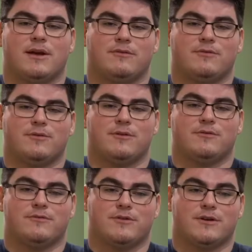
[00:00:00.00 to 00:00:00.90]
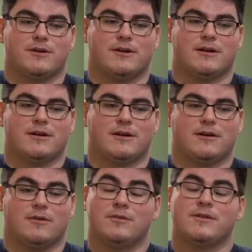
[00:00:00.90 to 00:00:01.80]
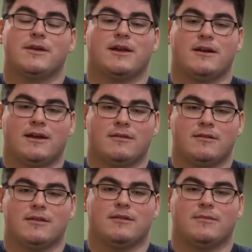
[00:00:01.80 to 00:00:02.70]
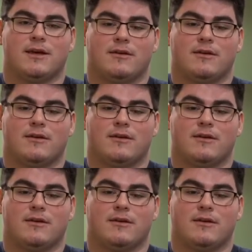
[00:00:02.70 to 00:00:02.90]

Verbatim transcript: been waiting for for almost a year now, since